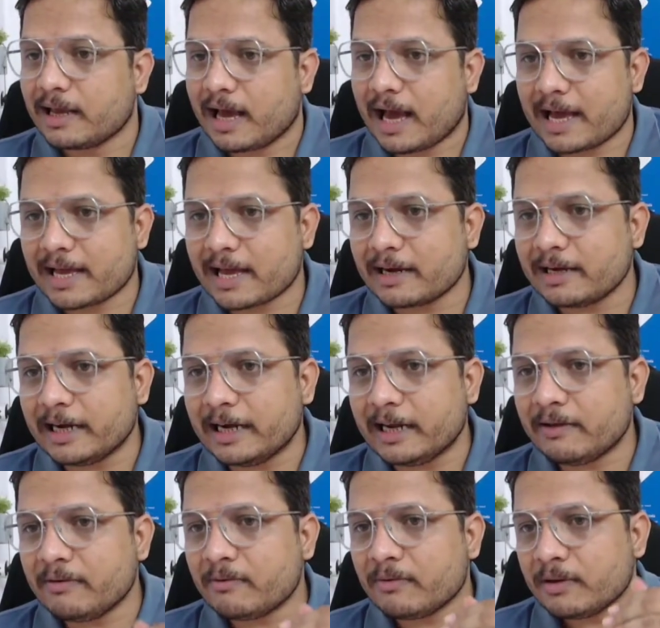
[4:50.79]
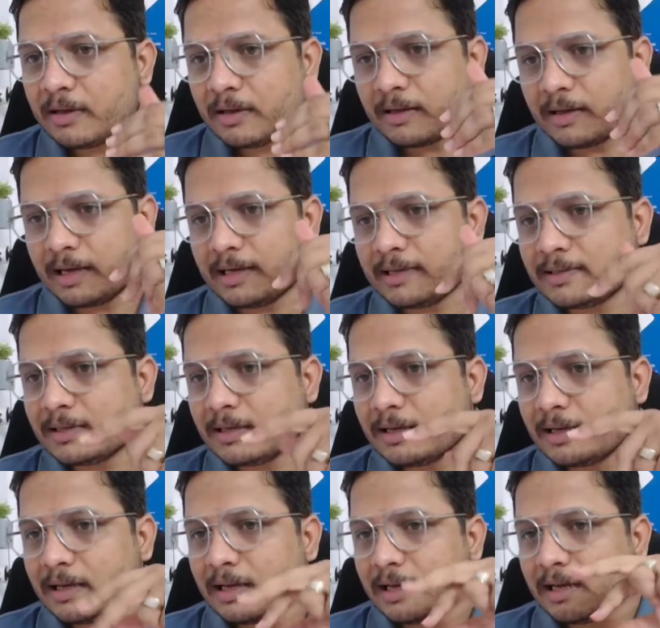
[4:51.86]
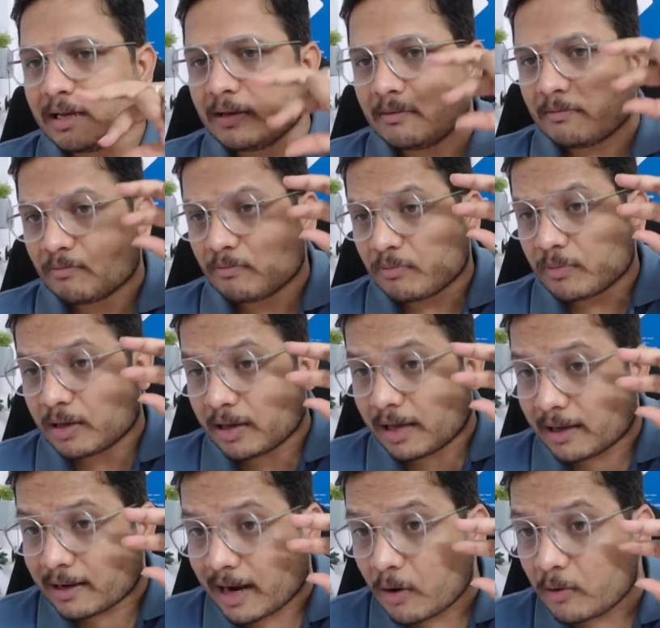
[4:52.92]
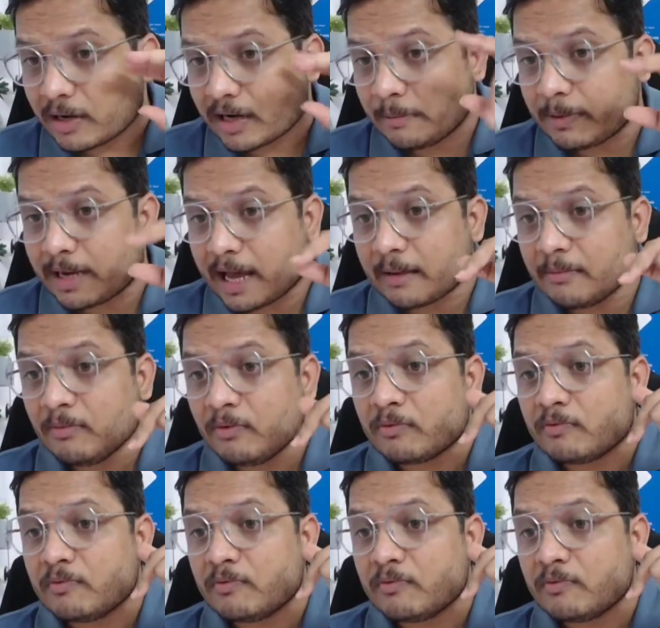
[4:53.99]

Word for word: I R T T is round trip time,